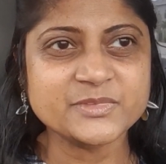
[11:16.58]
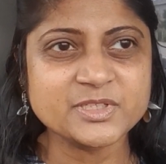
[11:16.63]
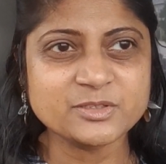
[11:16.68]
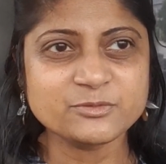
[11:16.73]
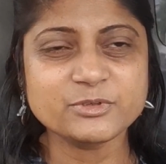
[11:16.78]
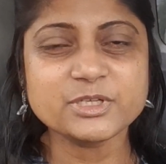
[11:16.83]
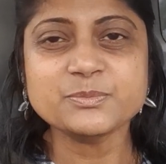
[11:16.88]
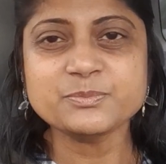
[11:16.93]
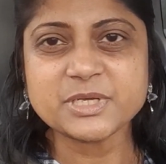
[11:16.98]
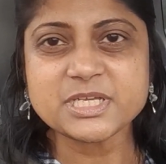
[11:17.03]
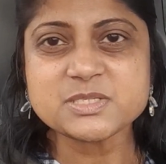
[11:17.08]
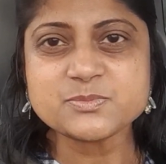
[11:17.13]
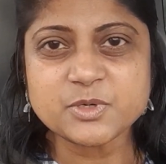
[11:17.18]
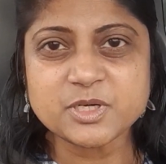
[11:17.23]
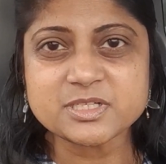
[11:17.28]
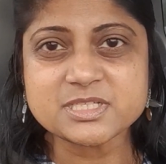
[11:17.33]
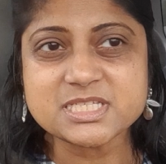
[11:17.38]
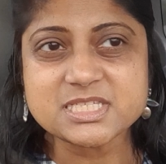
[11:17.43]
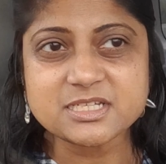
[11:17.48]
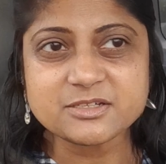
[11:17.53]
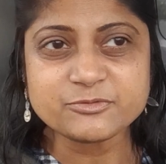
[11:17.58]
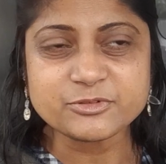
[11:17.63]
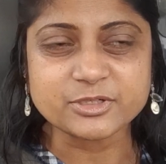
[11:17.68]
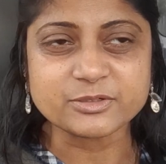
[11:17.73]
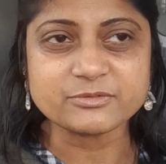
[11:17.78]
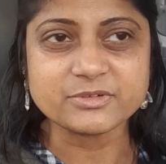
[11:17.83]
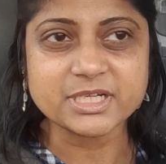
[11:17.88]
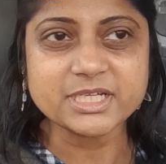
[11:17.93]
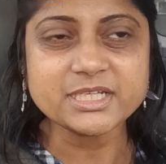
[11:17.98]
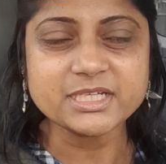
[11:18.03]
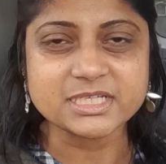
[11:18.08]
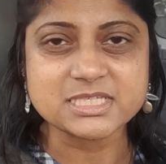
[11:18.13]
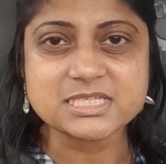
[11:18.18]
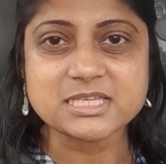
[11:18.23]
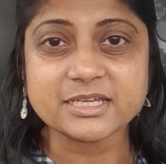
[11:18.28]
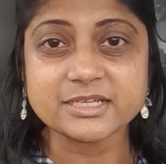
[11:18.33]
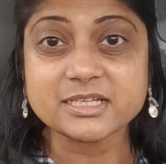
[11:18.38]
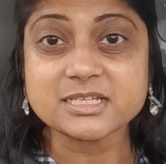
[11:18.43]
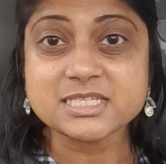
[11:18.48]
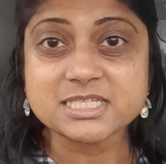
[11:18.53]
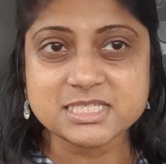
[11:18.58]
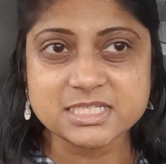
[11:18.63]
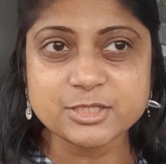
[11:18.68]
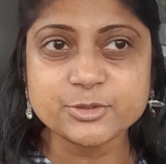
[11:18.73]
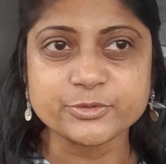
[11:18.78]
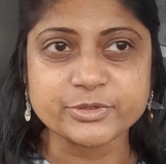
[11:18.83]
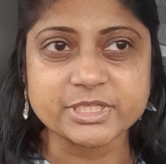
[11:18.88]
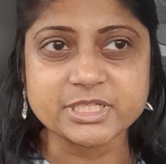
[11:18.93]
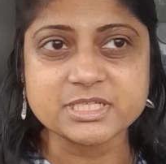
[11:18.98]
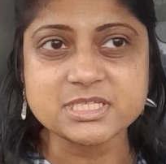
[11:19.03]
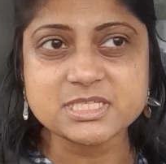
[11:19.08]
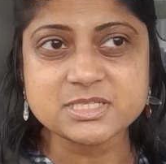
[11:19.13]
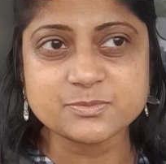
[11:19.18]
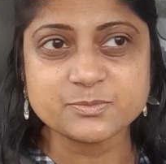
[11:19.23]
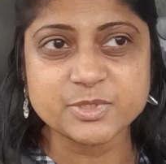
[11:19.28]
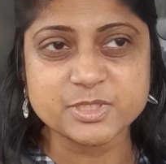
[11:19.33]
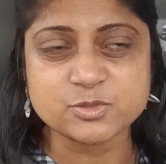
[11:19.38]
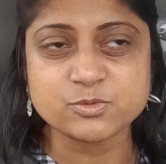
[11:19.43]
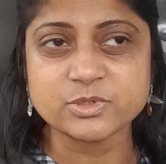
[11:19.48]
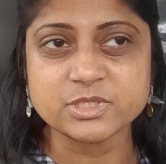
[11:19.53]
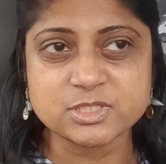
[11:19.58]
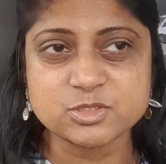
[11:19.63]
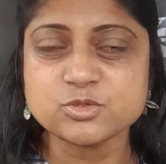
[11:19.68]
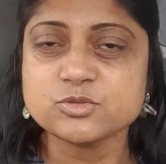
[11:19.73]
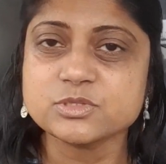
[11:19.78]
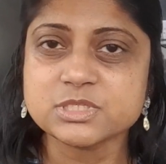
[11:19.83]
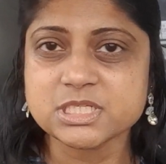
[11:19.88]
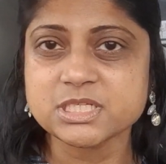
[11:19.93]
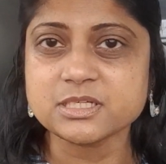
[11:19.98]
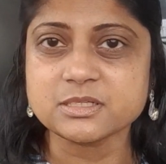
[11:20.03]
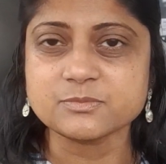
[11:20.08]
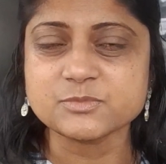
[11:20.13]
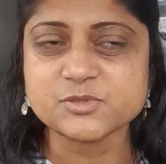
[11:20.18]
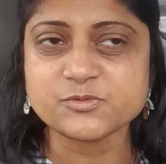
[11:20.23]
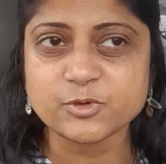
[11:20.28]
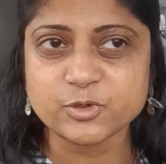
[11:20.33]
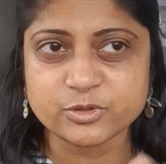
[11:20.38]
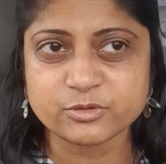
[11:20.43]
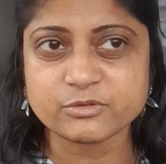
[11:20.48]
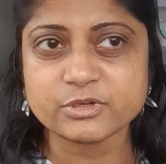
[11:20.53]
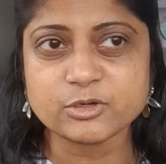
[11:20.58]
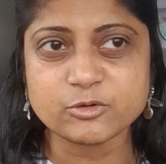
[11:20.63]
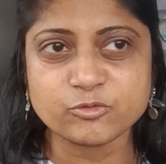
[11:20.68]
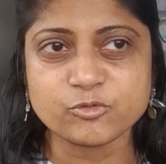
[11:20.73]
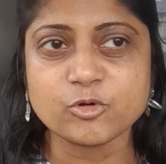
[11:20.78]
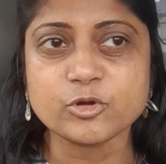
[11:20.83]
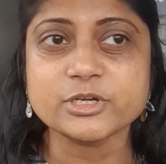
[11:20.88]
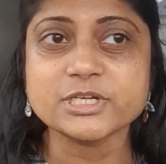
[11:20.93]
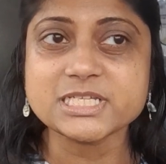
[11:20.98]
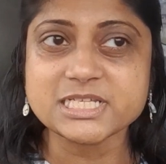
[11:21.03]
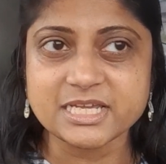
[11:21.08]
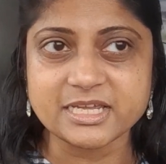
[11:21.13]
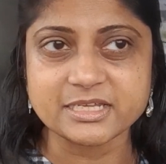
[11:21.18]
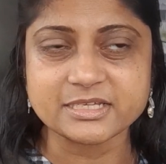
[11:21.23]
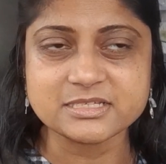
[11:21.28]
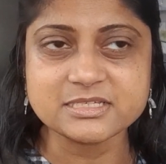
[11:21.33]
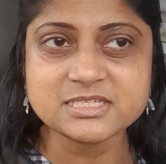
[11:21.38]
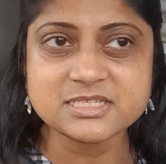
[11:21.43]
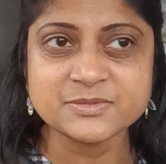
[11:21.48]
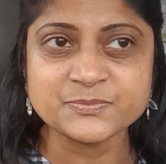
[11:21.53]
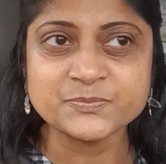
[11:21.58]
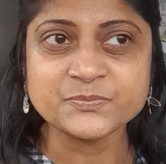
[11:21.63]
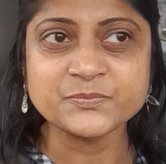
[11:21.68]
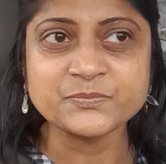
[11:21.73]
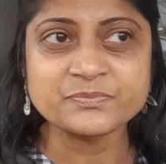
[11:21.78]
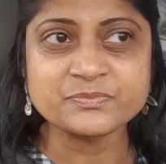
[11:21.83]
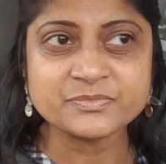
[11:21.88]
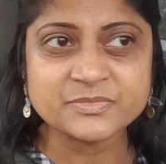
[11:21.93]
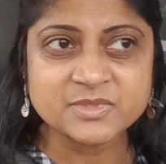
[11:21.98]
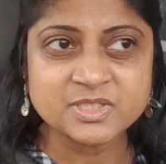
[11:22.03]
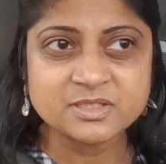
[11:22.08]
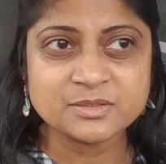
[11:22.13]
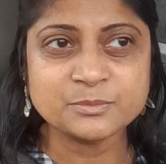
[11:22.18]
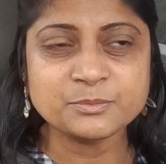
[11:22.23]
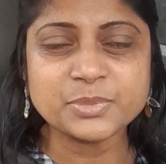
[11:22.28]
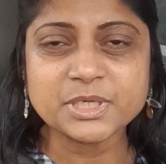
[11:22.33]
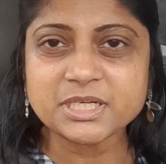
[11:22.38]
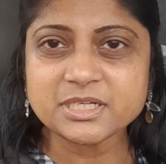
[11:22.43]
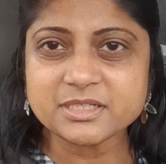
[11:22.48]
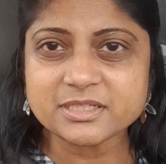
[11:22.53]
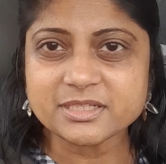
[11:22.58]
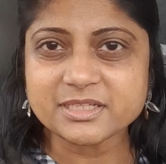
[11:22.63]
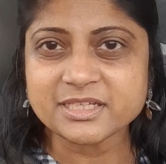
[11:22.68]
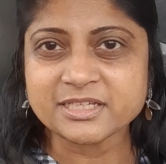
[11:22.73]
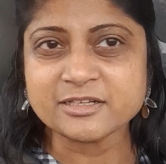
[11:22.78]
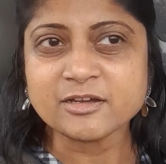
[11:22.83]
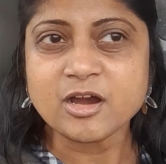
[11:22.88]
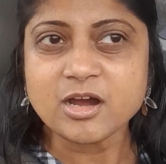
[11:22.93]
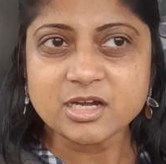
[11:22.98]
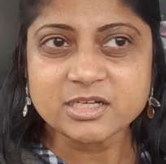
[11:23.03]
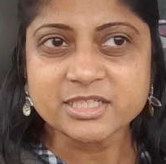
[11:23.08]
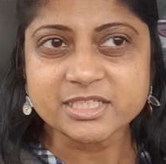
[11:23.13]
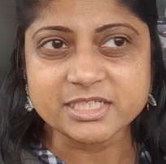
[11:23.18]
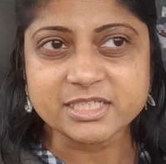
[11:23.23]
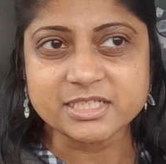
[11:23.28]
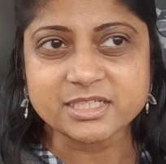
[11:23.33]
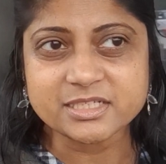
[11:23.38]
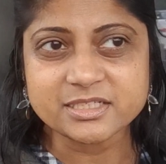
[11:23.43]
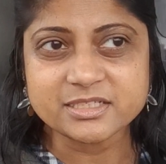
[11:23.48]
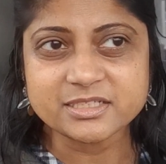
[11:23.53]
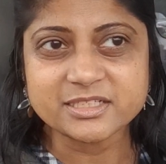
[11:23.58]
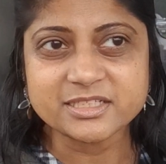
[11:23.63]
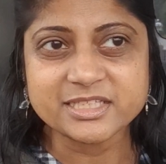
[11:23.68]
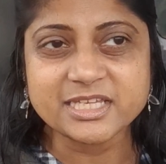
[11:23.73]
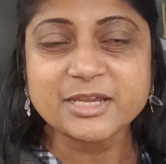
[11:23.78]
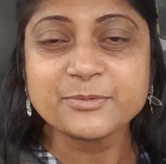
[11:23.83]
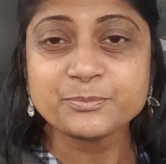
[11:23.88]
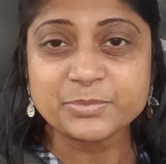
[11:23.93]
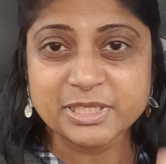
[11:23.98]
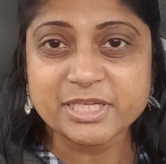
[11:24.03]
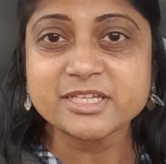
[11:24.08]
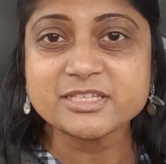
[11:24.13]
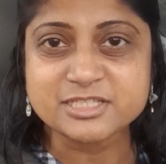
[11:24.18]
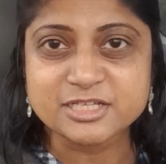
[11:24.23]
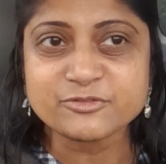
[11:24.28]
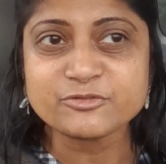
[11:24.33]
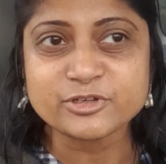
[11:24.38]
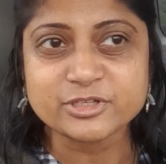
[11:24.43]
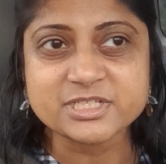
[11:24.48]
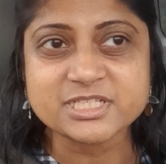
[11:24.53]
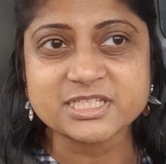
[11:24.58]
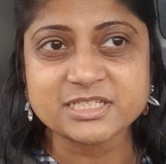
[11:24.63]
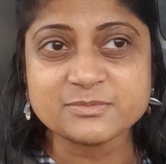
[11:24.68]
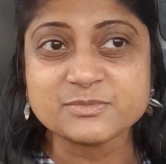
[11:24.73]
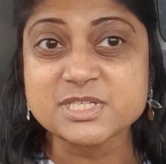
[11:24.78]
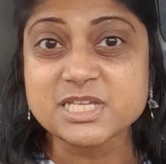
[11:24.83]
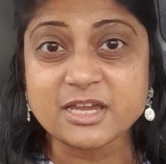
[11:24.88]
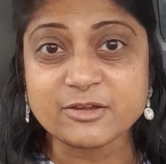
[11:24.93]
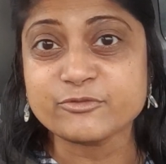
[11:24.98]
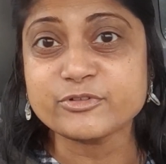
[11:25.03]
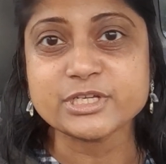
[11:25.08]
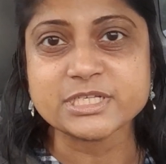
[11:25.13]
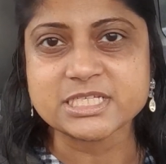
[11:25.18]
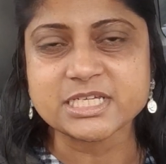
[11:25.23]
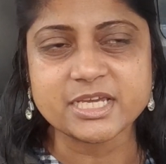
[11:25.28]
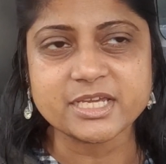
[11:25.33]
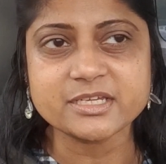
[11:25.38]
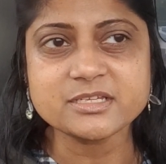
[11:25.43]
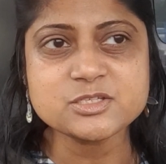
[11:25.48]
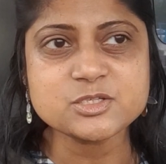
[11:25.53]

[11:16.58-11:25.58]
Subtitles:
With baseball, it's different, right? It's like a series between two teams for 3 or 4 days. But in hockey, they play different teams every day.